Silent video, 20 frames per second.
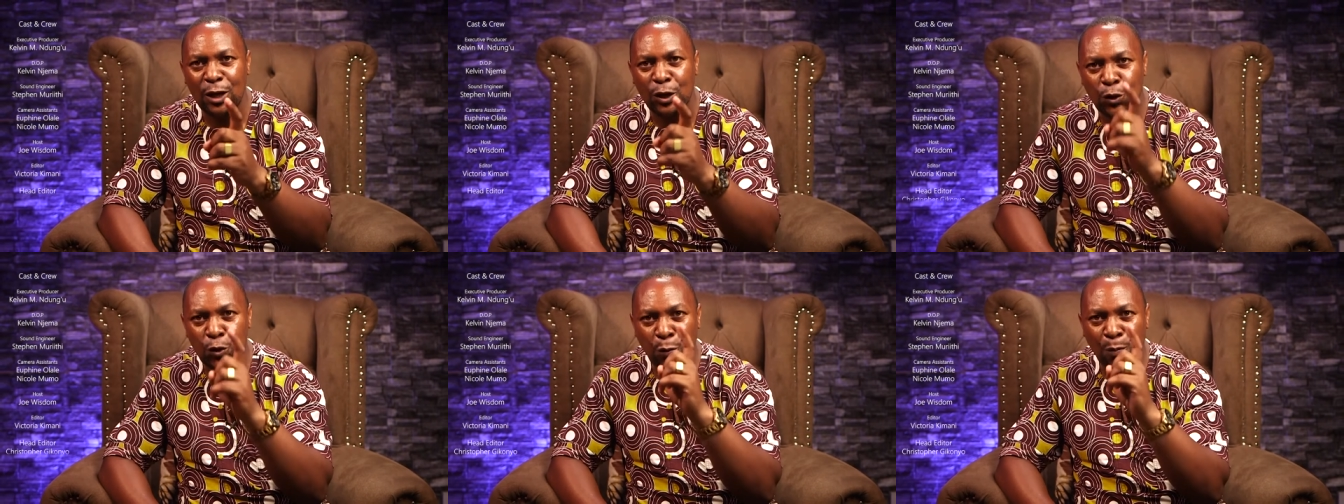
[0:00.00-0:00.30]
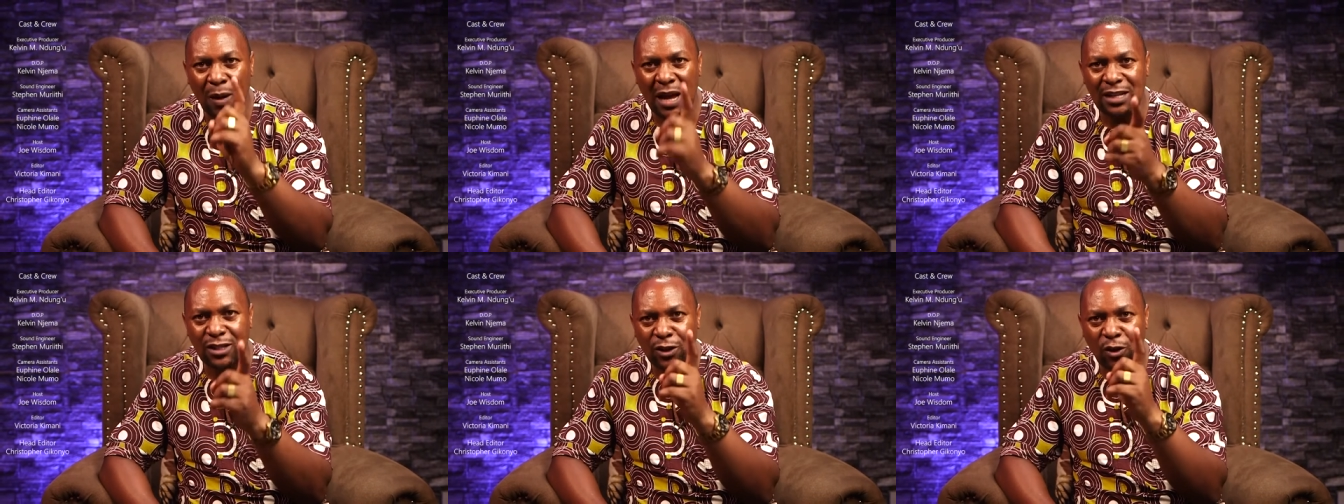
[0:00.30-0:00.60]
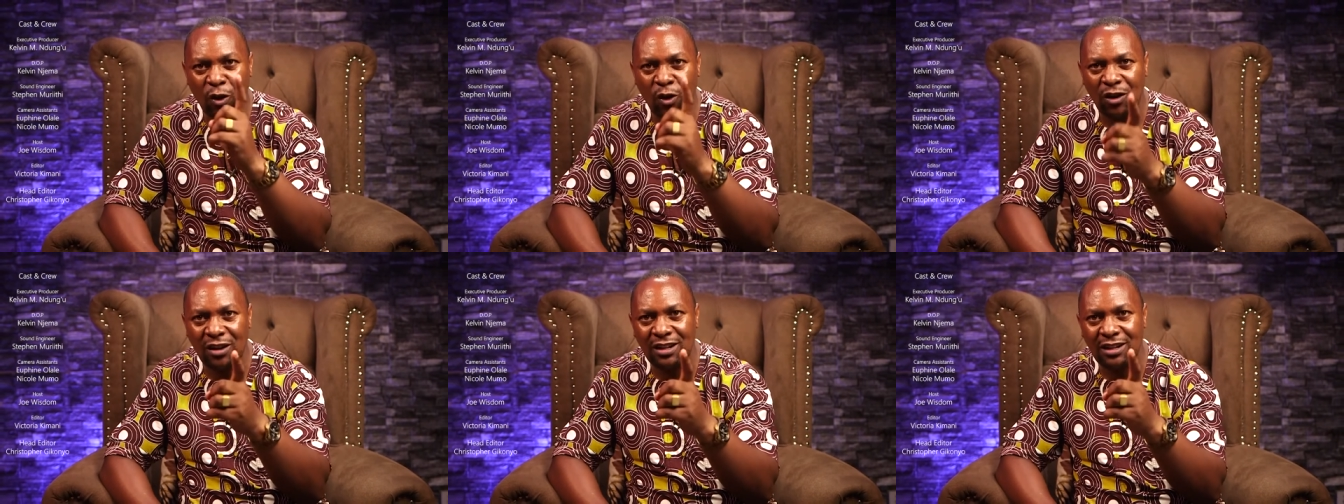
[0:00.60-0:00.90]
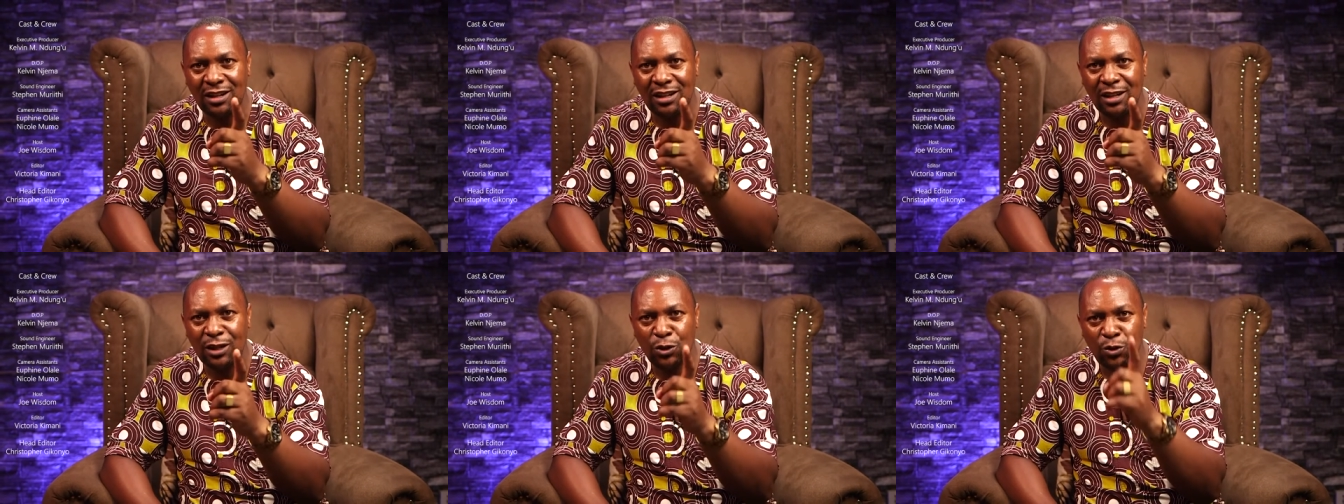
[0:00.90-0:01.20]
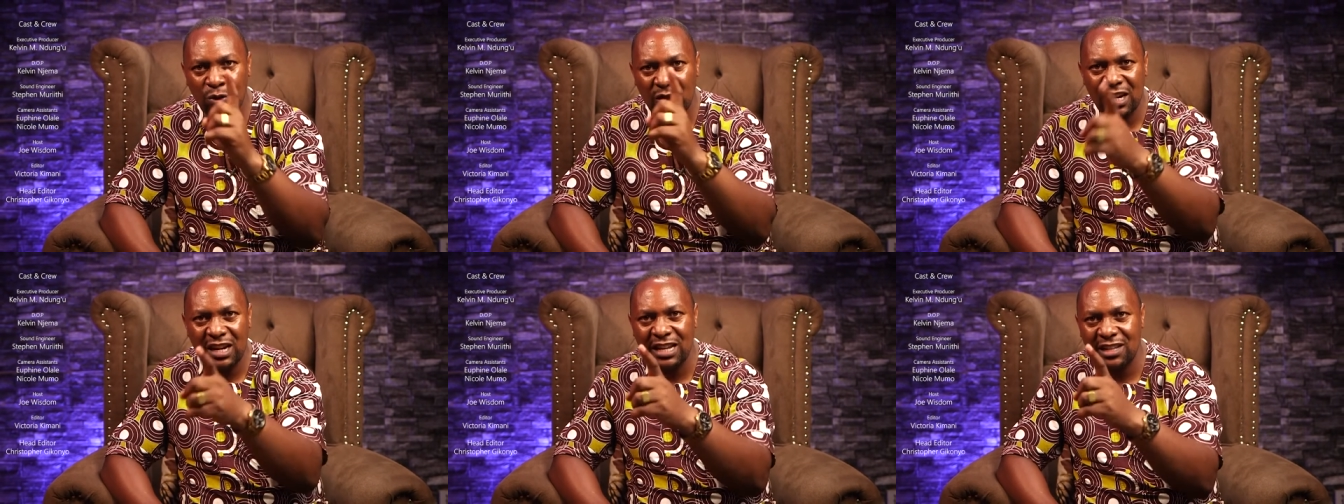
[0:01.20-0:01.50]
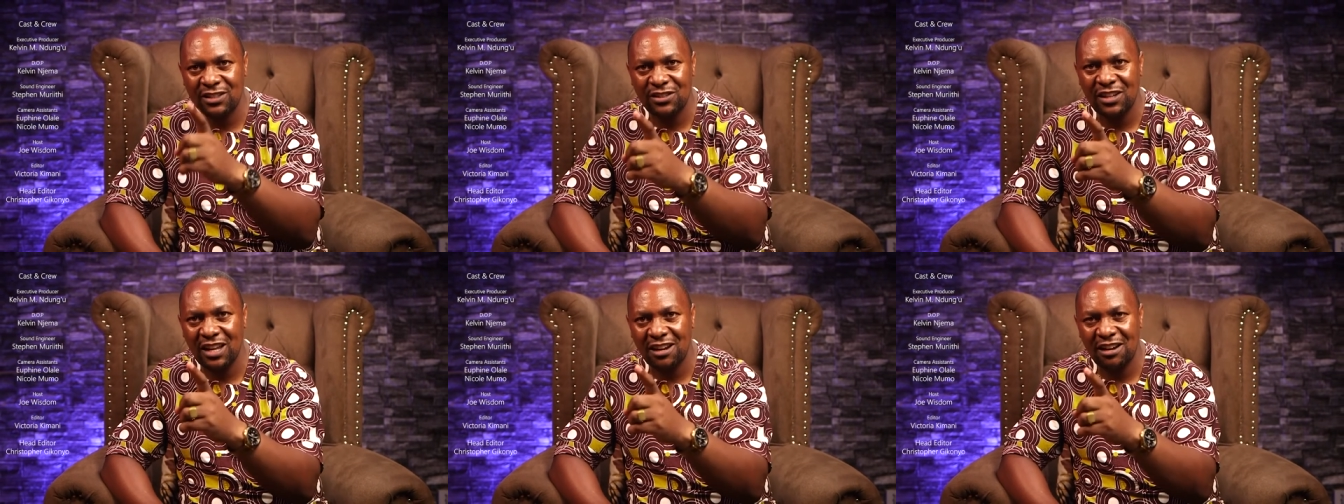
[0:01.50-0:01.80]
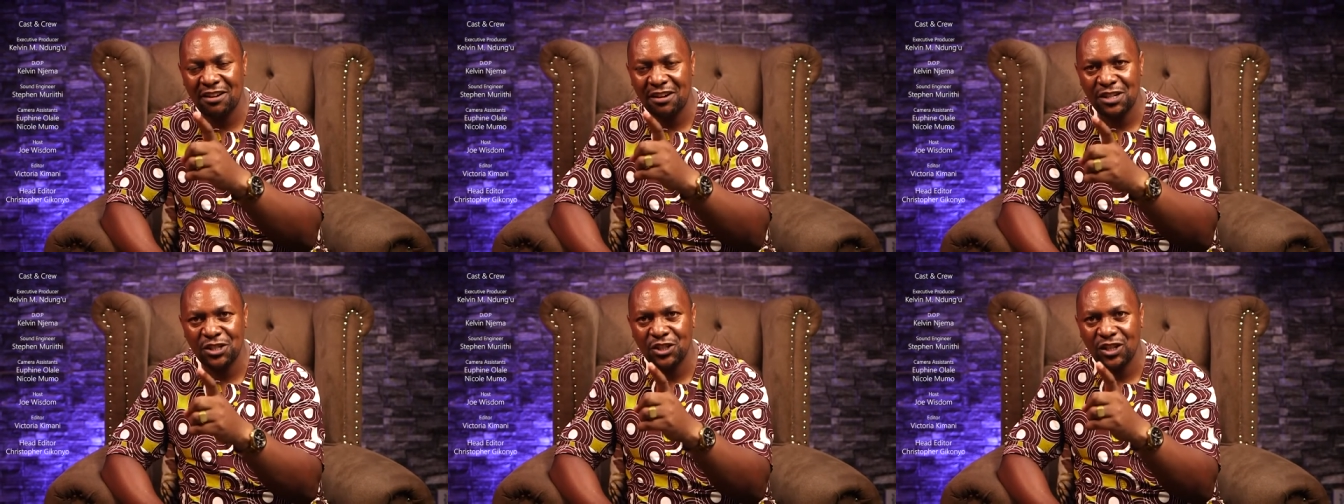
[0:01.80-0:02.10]
to pass on to the next
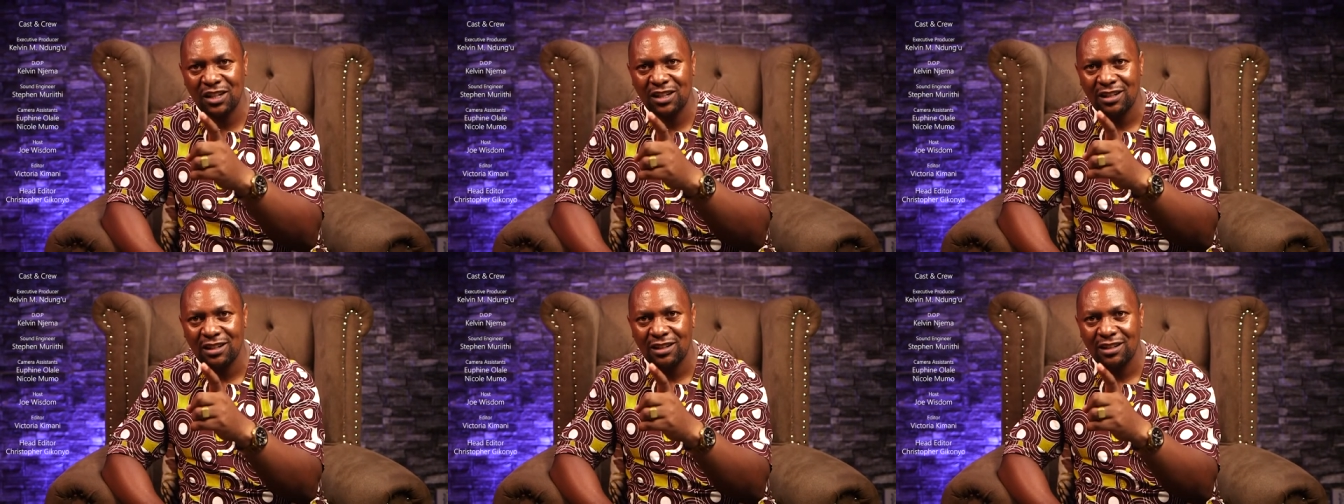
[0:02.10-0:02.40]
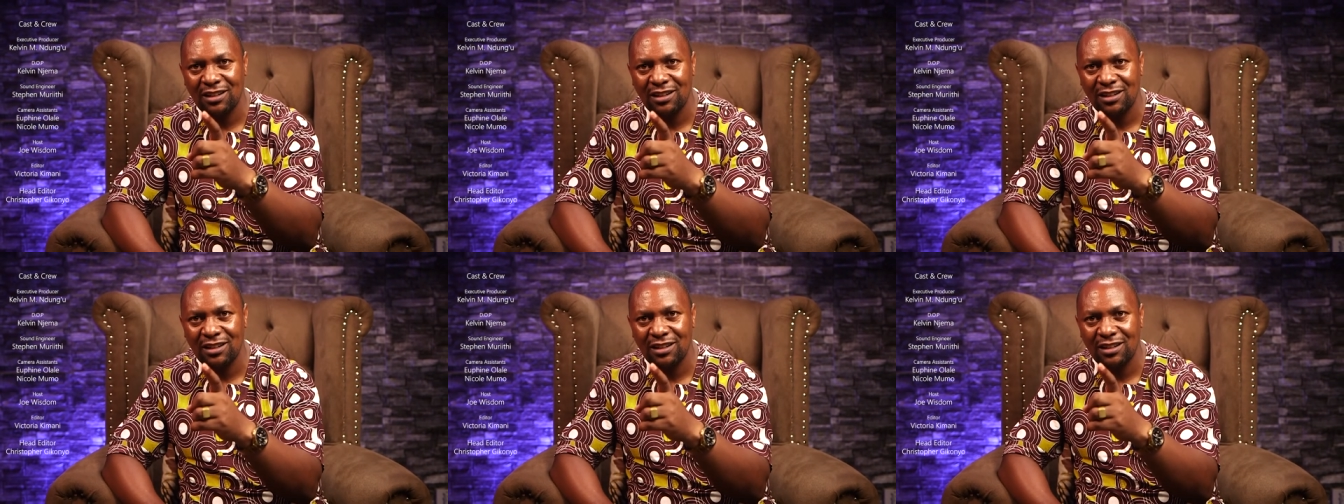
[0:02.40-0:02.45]
generation.